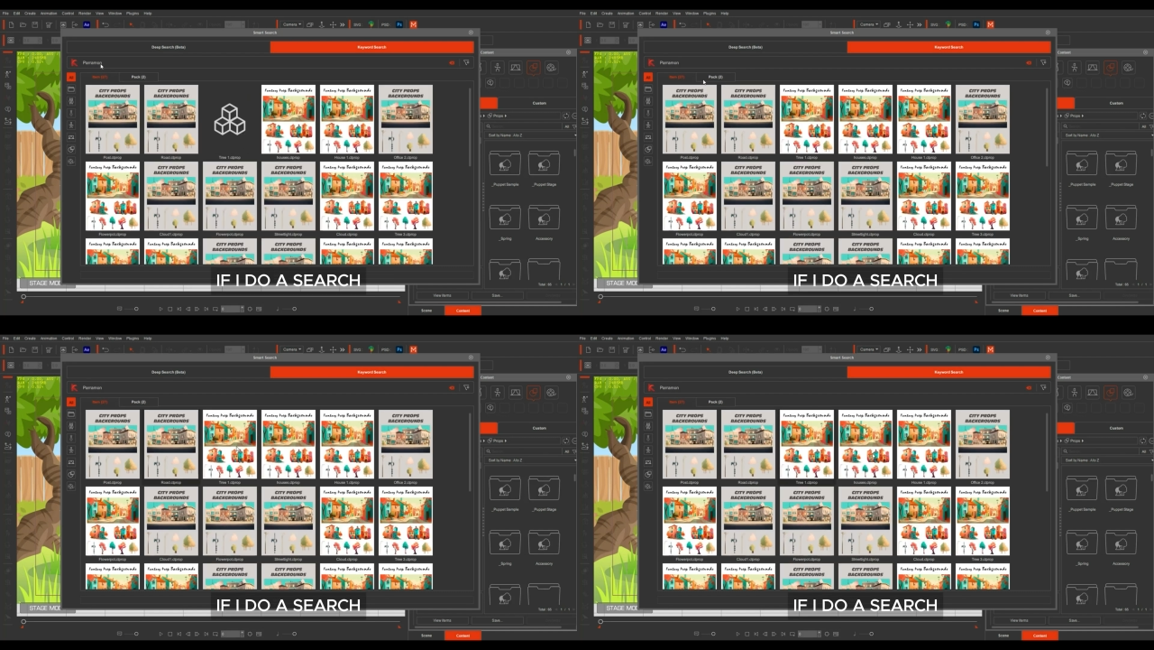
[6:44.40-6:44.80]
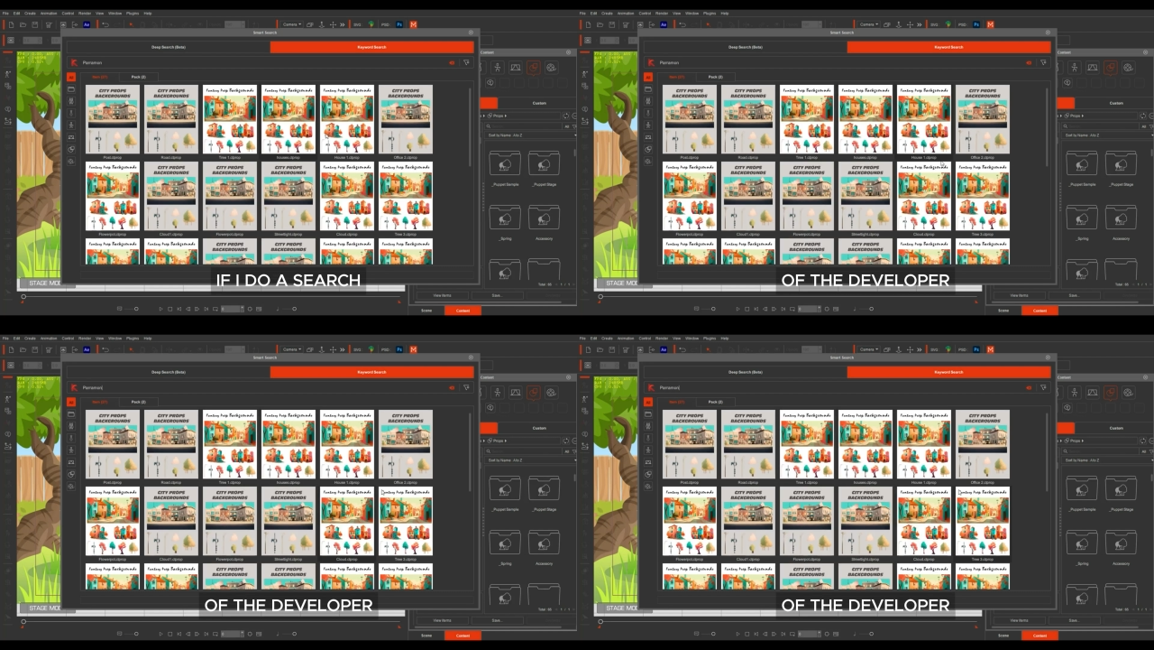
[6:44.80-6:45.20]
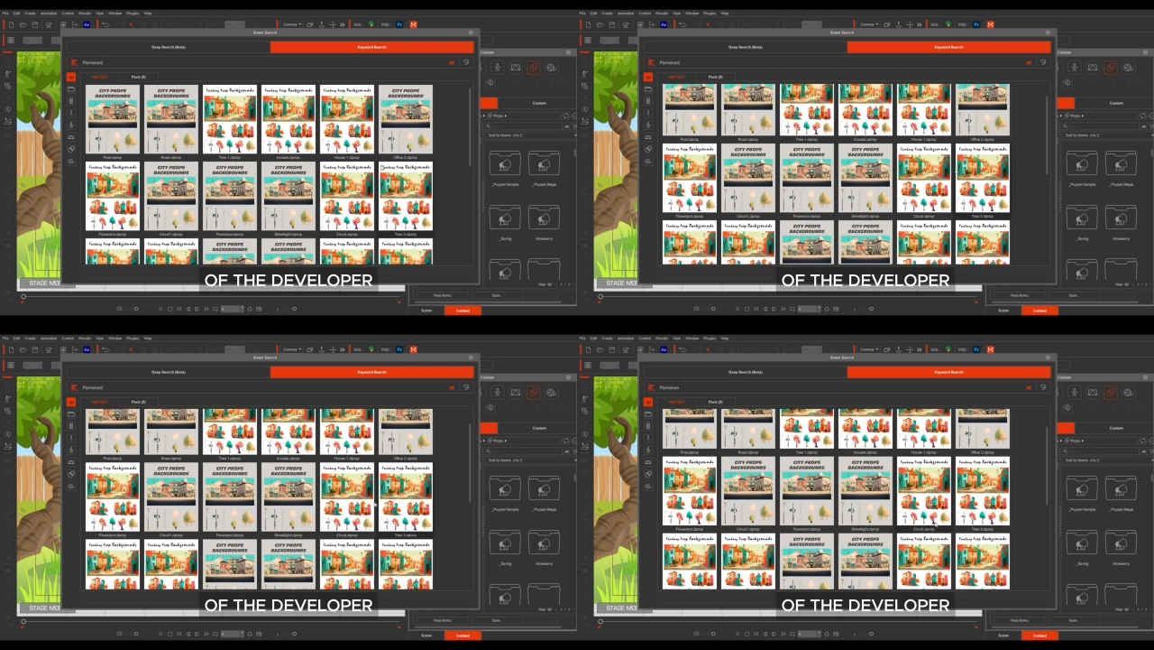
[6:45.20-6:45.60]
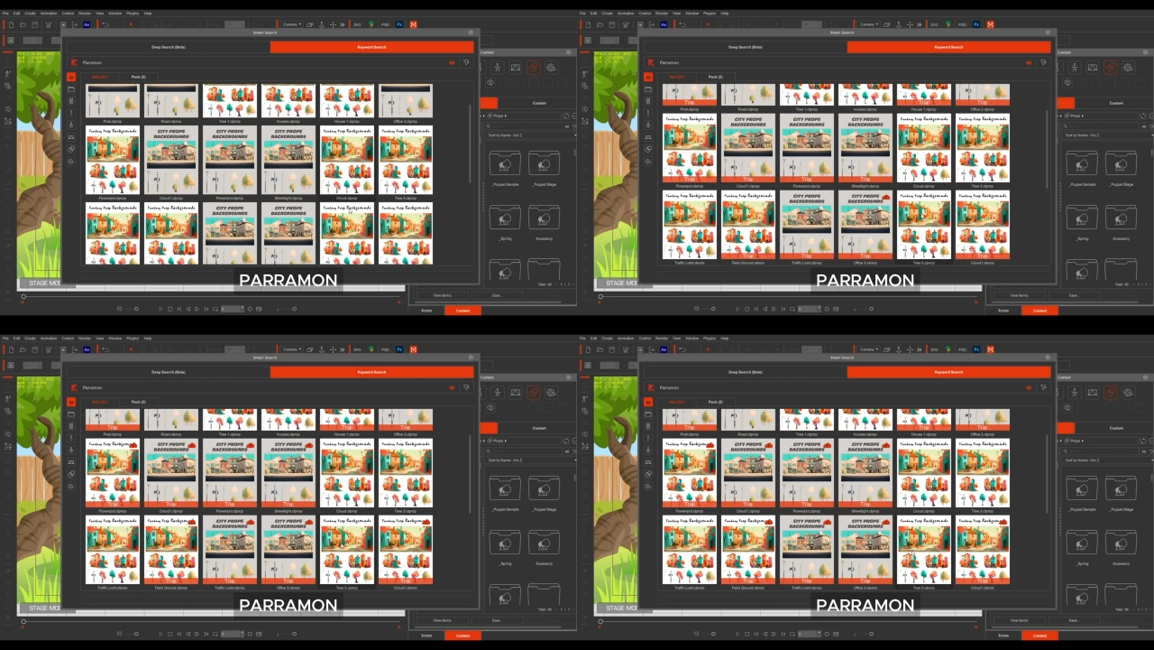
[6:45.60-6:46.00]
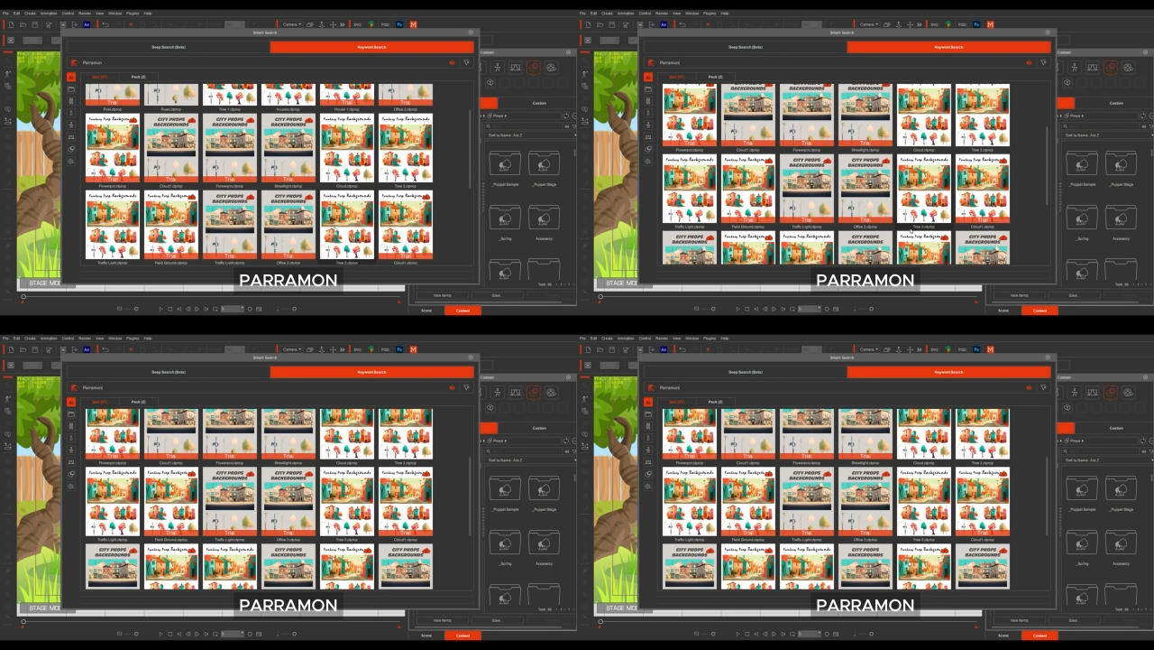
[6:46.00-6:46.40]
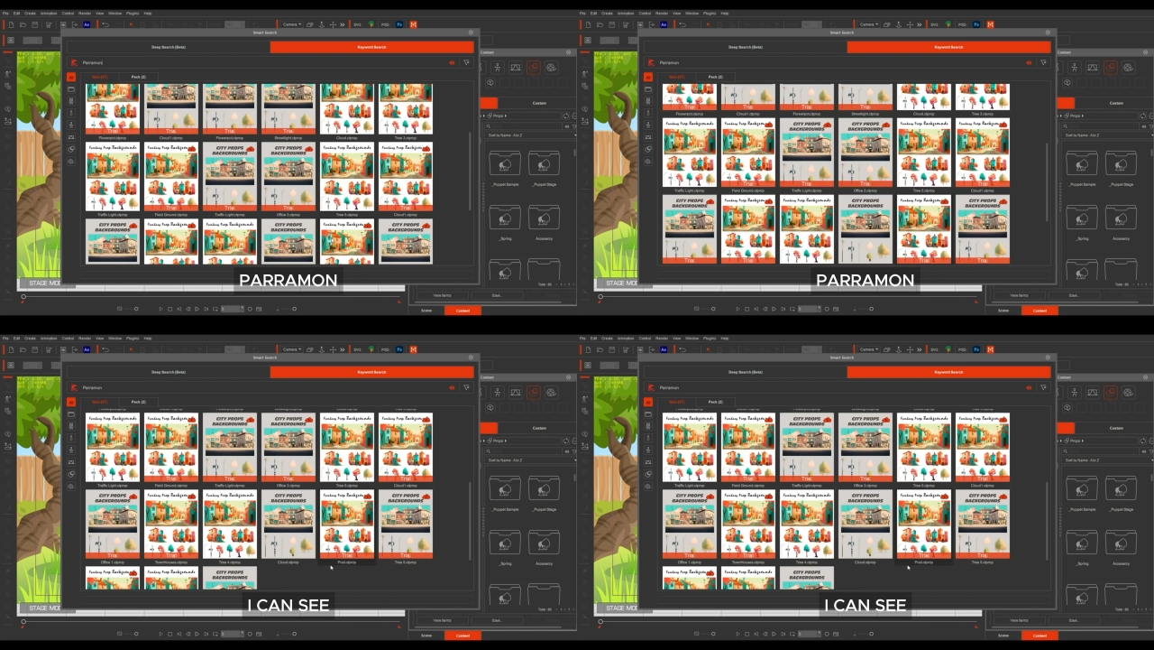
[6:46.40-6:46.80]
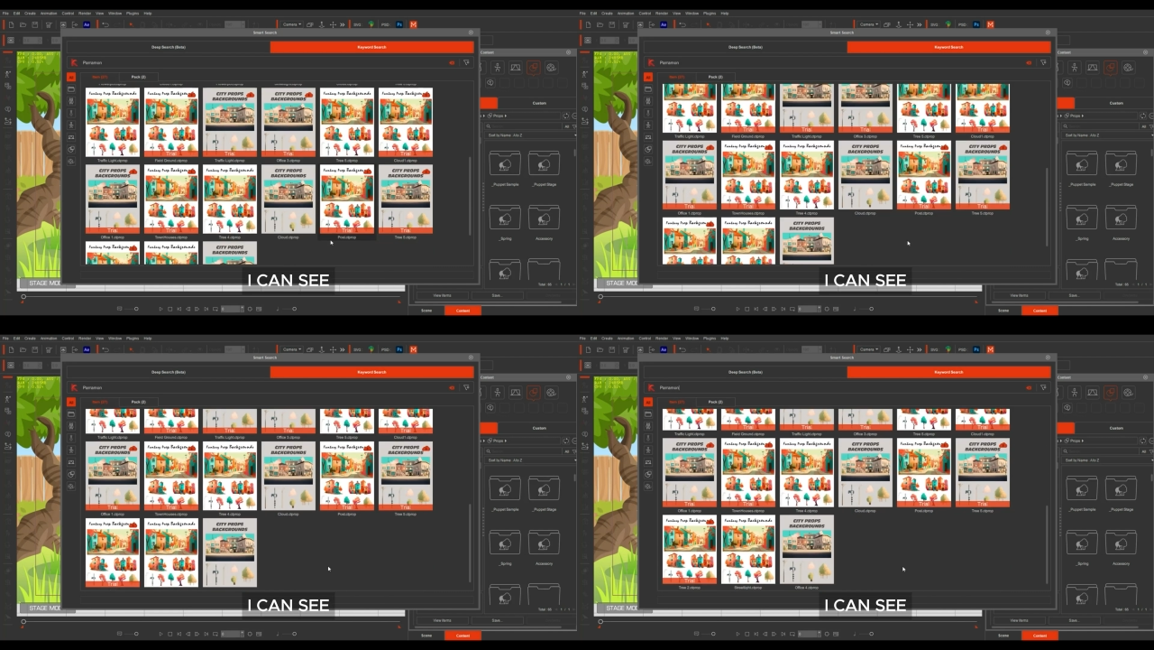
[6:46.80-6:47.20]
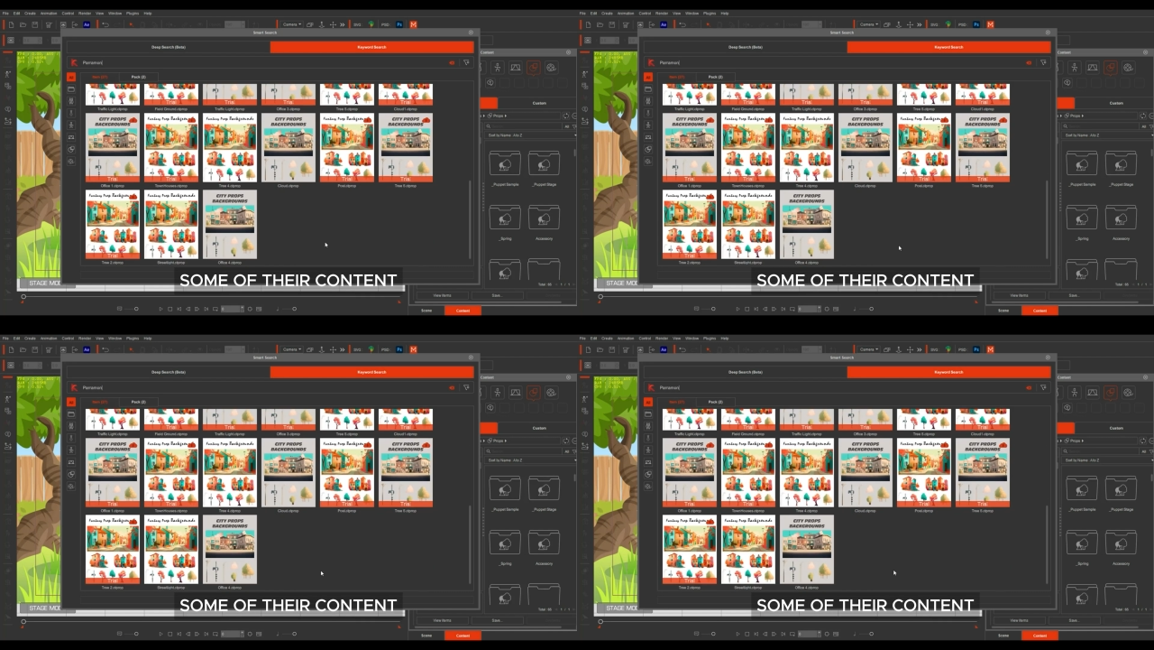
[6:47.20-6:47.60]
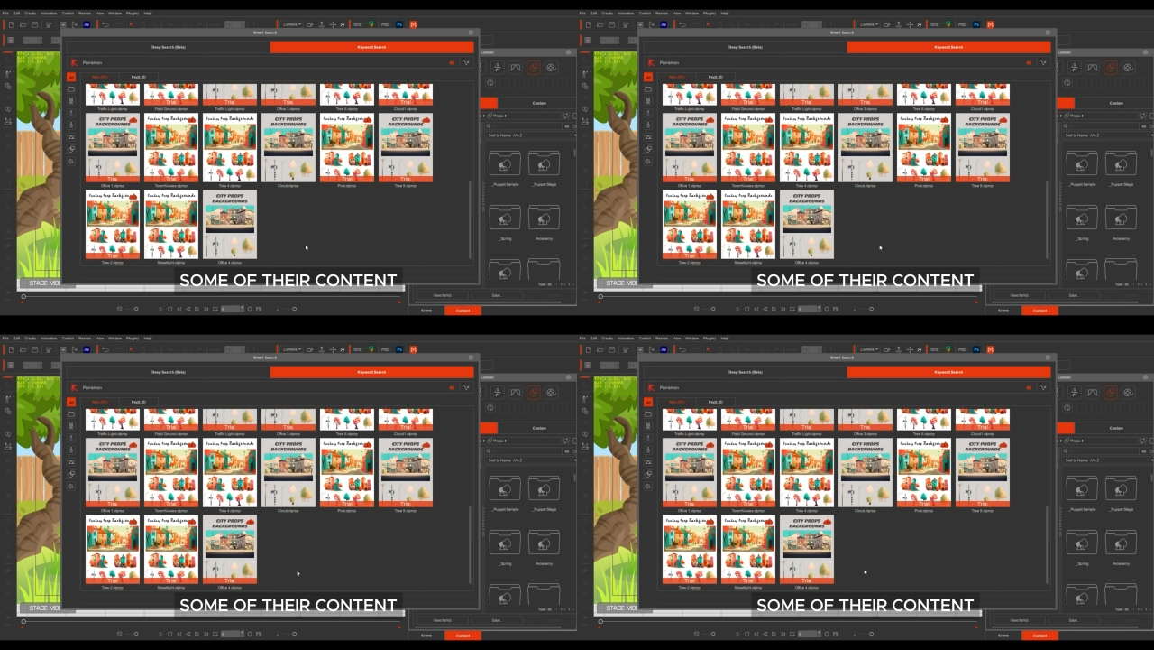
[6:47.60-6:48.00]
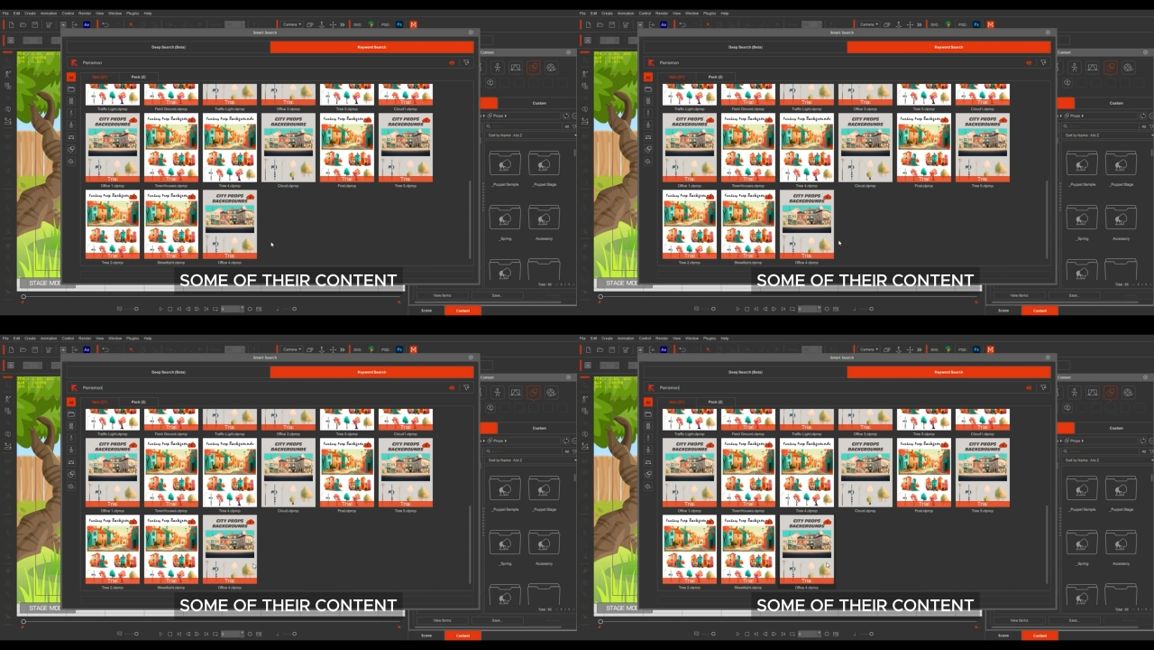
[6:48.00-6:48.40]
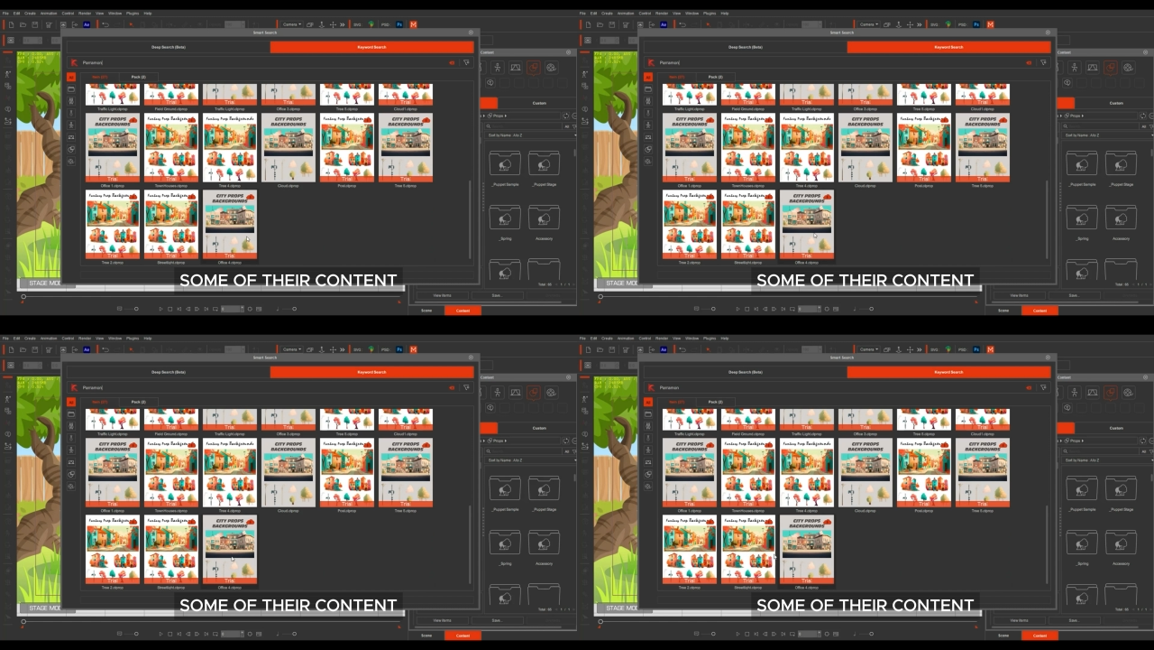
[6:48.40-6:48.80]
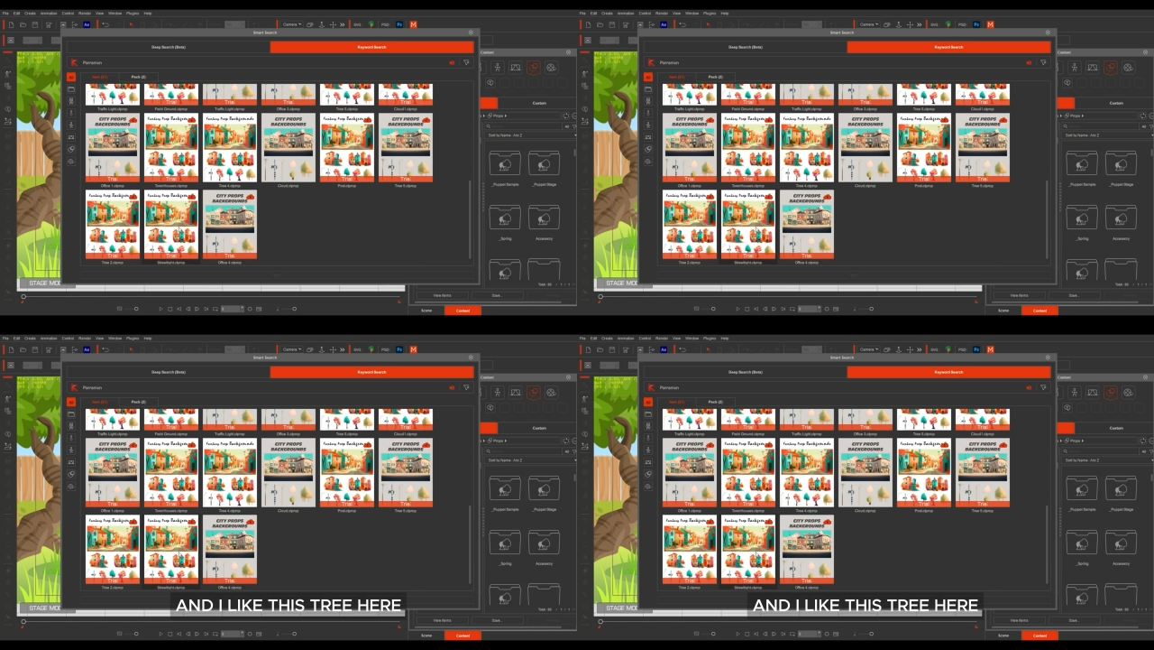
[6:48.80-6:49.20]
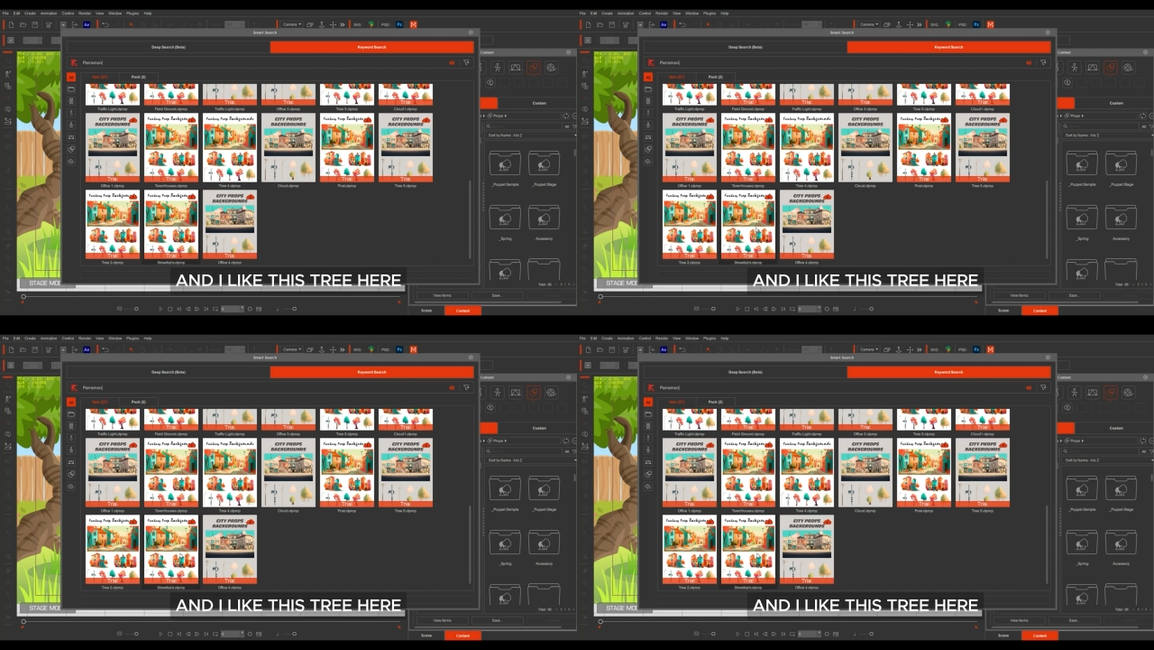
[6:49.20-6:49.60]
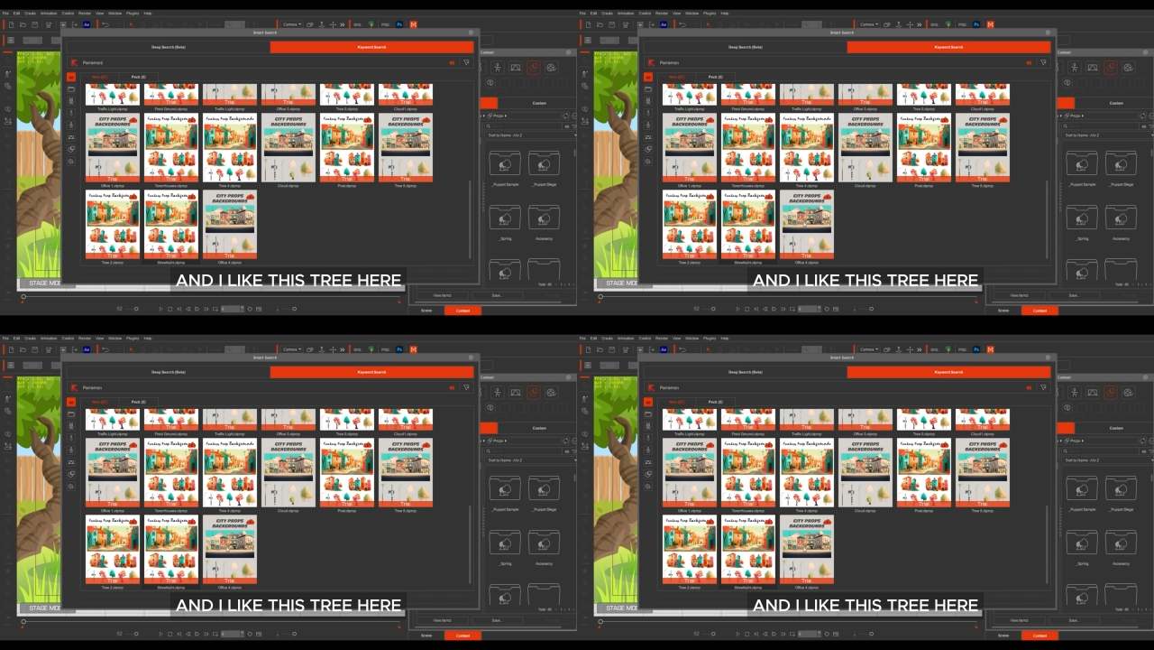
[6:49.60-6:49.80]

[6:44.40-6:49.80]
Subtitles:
(no speaker visible)